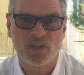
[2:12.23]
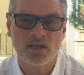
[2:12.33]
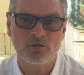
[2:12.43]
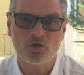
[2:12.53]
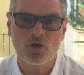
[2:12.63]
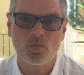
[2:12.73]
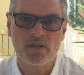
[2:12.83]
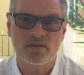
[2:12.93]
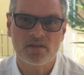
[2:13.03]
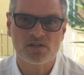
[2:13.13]
and look at
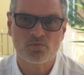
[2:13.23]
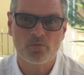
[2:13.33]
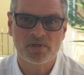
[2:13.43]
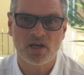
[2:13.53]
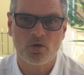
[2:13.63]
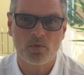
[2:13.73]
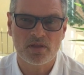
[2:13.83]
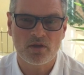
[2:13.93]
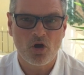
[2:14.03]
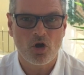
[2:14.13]
whether this will be dealt
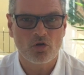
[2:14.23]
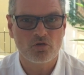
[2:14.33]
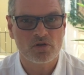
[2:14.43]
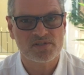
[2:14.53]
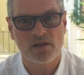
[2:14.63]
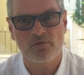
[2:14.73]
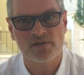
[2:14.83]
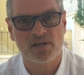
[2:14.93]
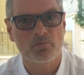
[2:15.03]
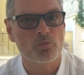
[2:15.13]
with under, say, for
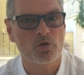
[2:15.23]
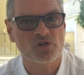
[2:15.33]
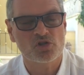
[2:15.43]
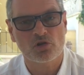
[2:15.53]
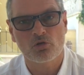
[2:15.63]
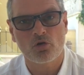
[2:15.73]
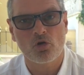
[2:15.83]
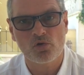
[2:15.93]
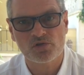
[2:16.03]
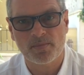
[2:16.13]
example, British law
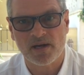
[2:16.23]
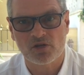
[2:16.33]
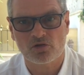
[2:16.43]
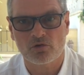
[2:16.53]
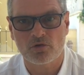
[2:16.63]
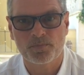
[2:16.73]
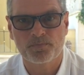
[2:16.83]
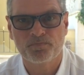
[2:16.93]
or Spanish law.